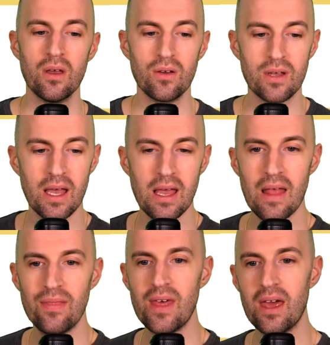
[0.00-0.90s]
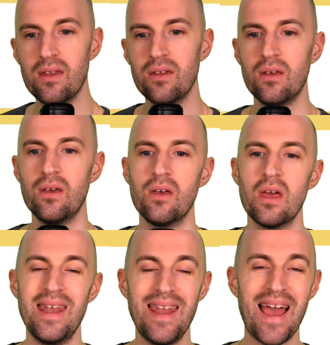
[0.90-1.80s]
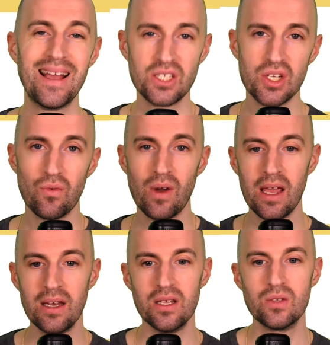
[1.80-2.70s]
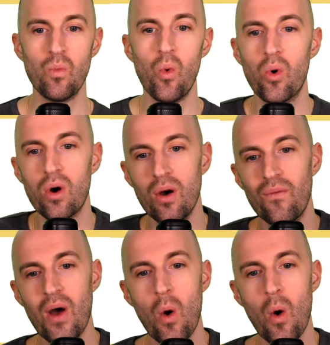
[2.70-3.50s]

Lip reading: Okay, and then an exit rate is more of